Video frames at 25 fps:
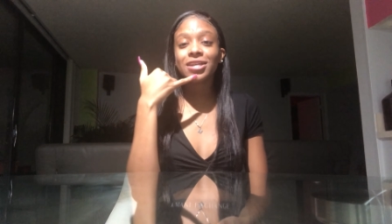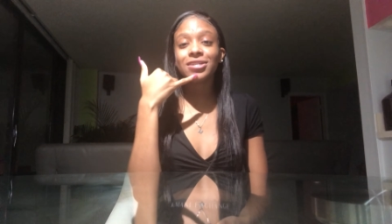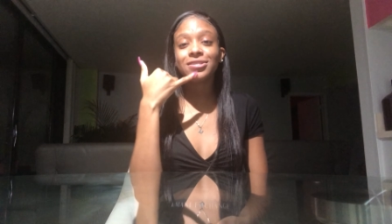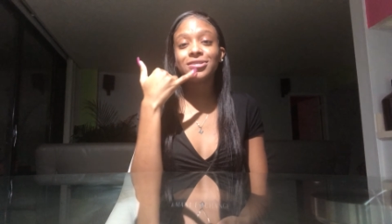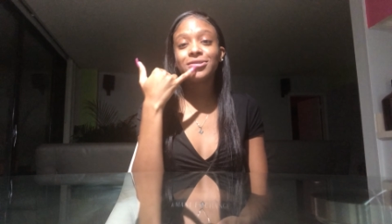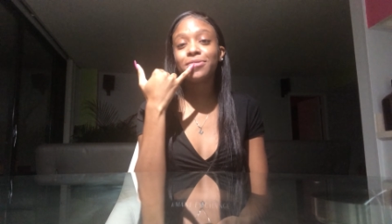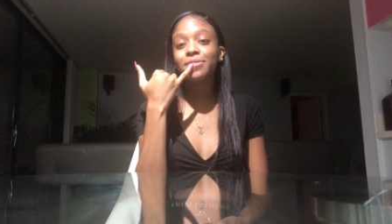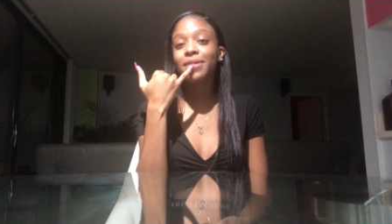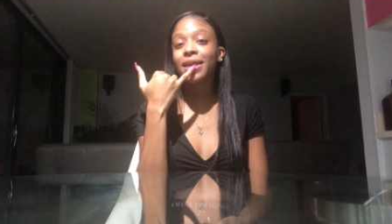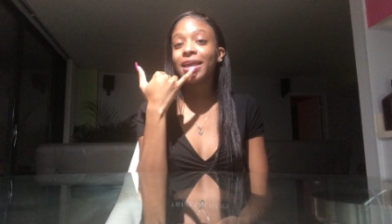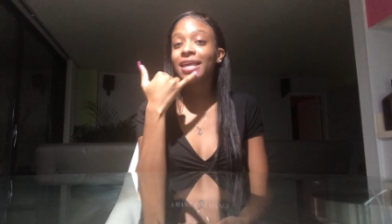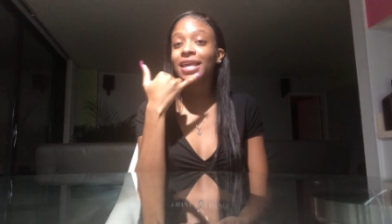
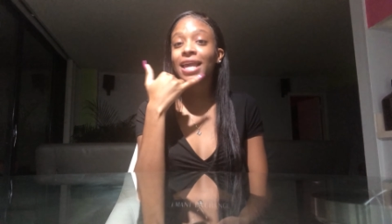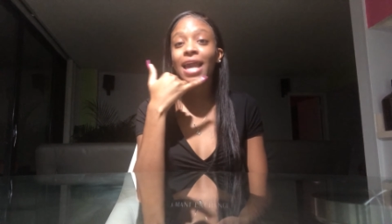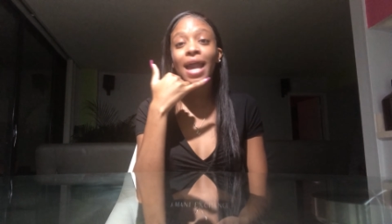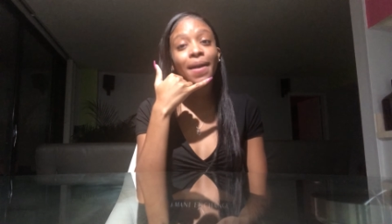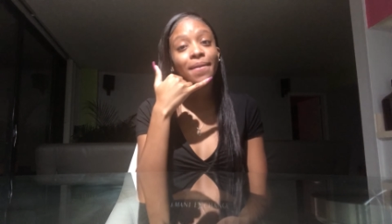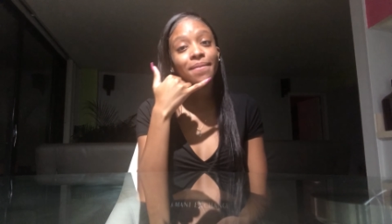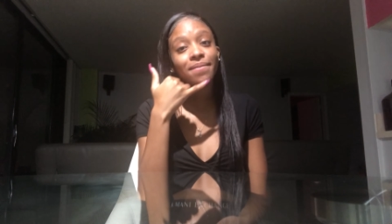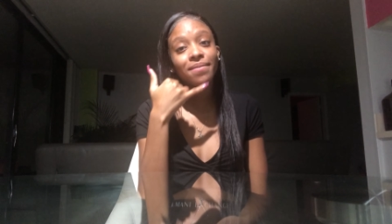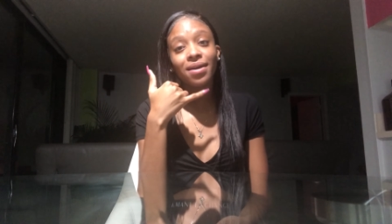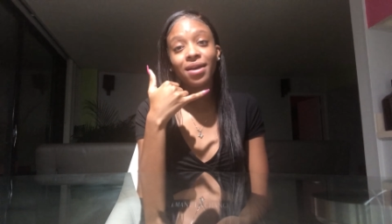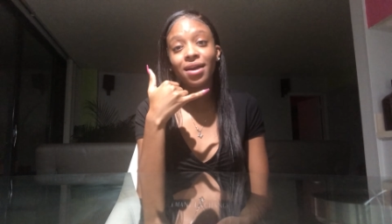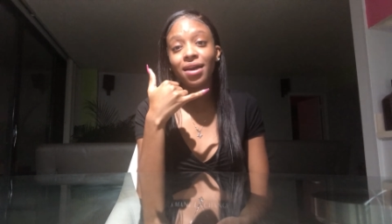So I'm like, yeah,
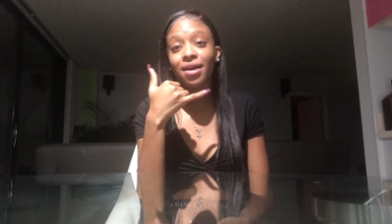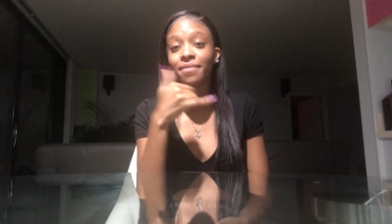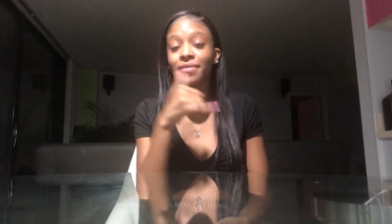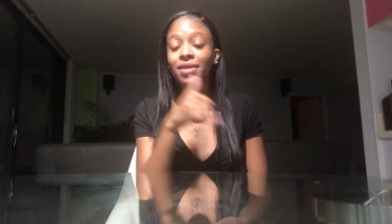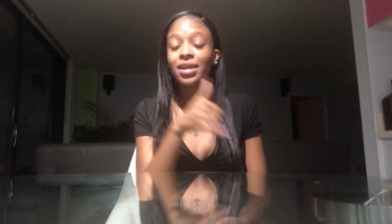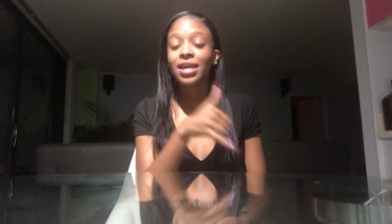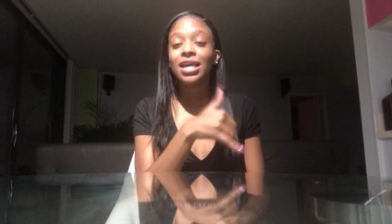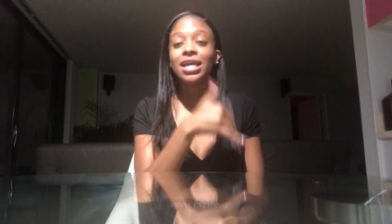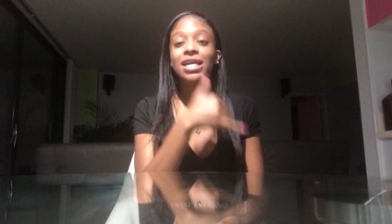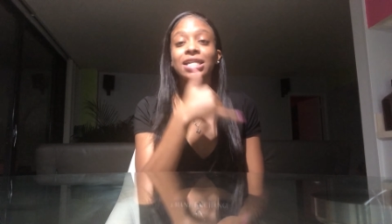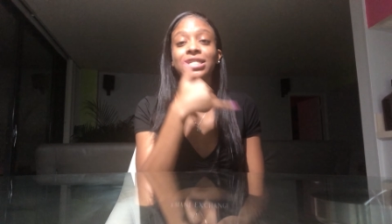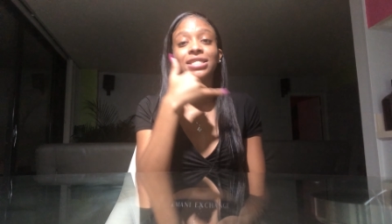mom,
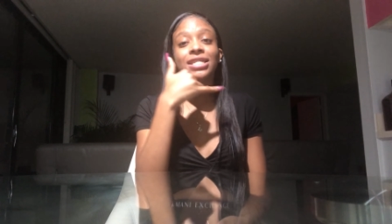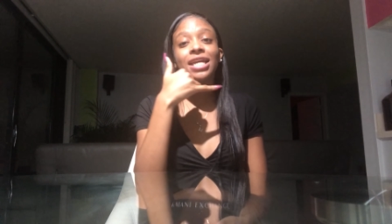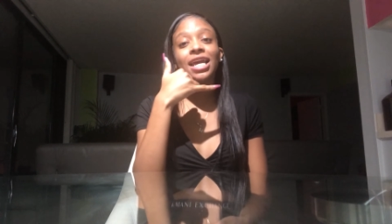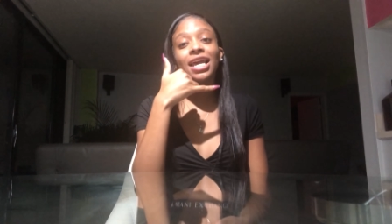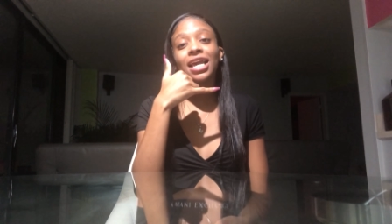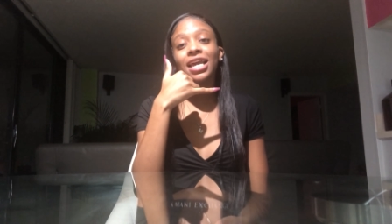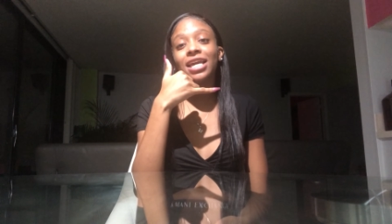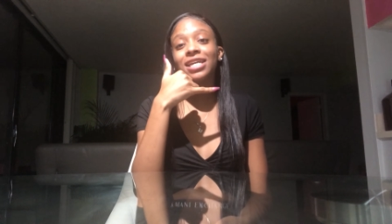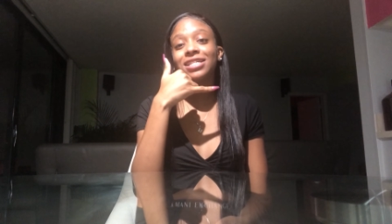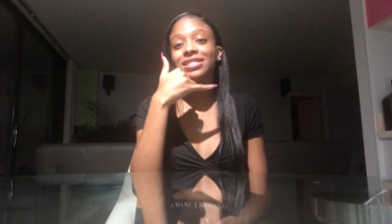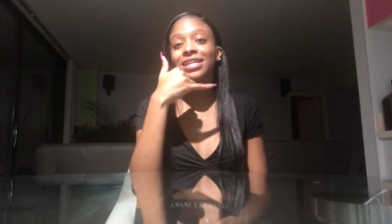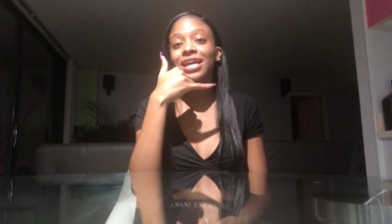
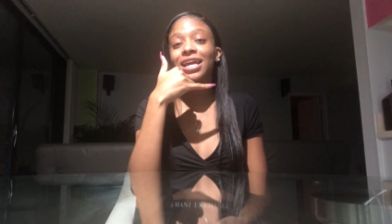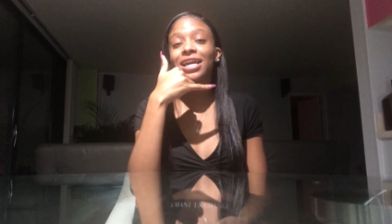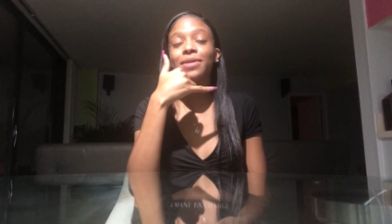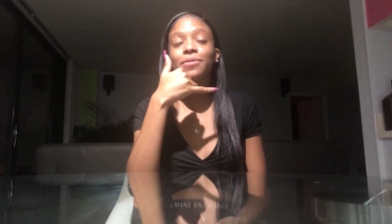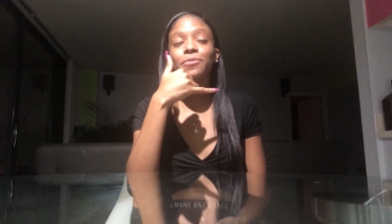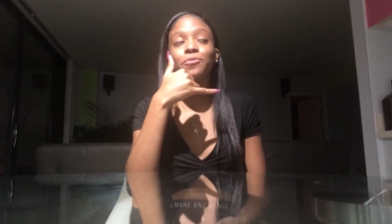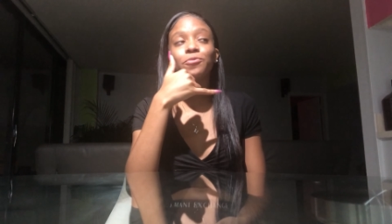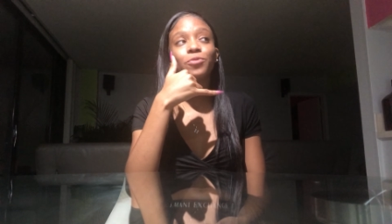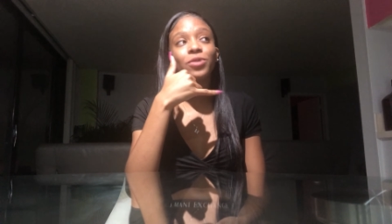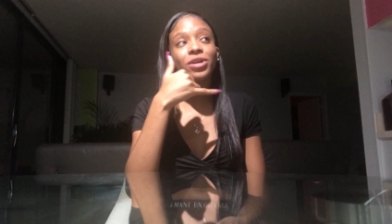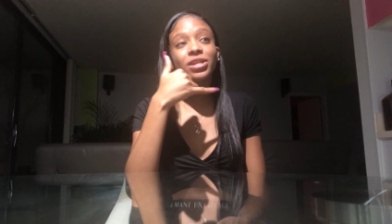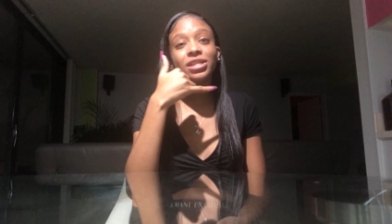they they
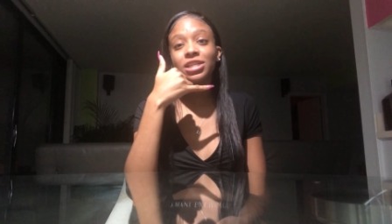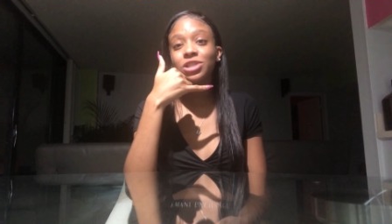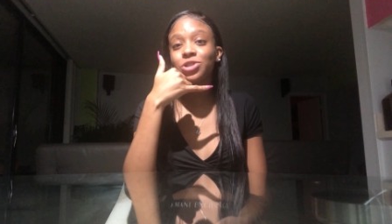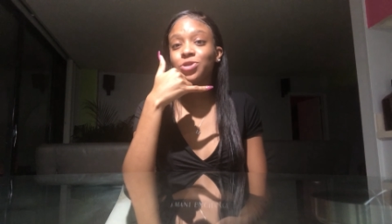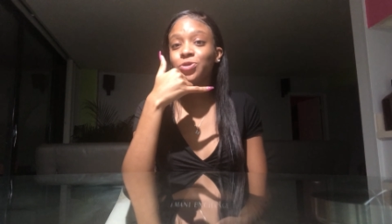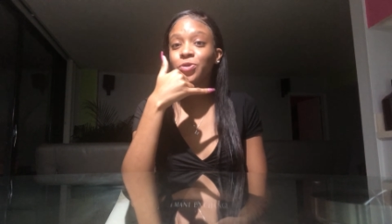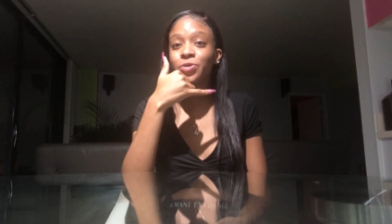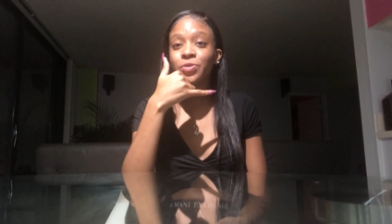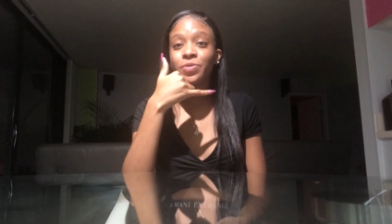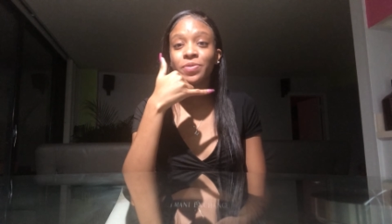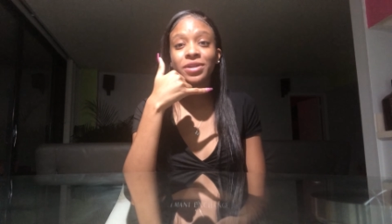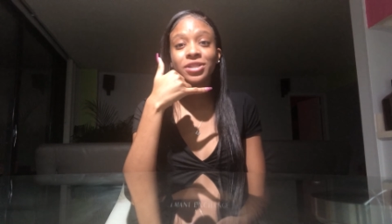really
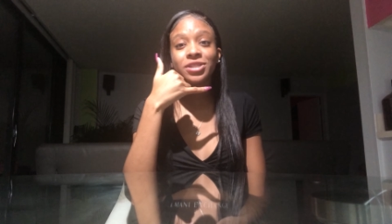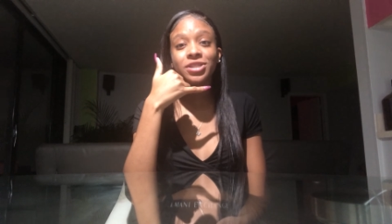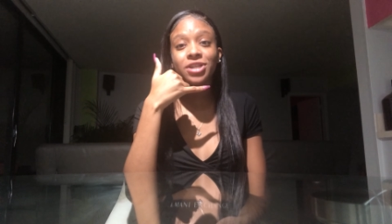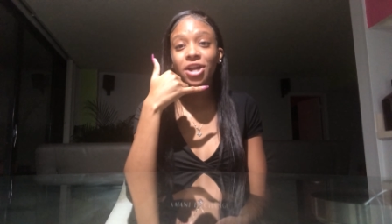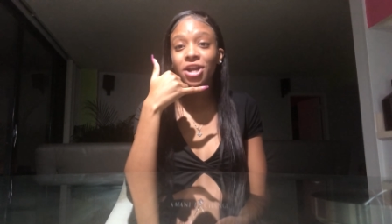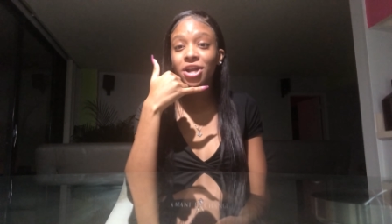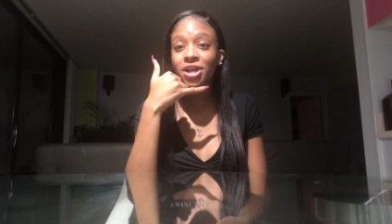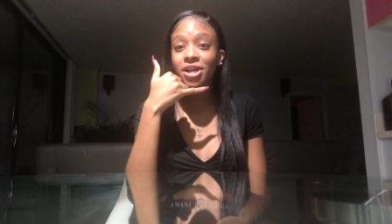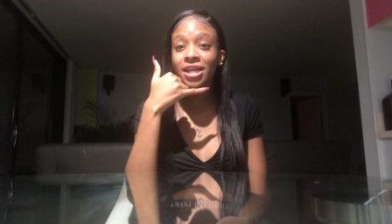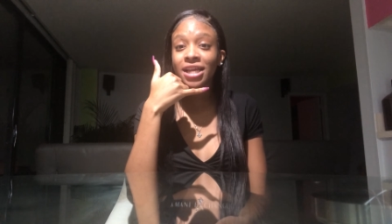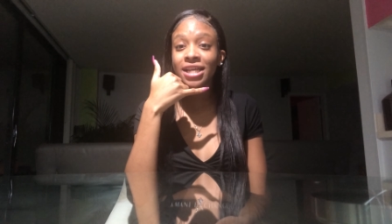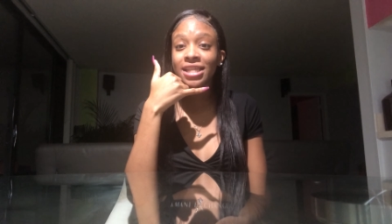doing me
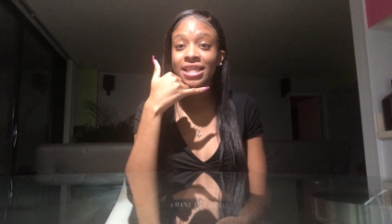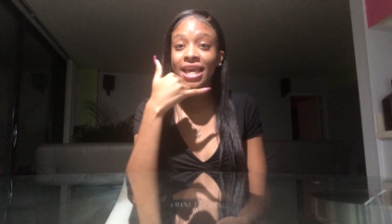dirty.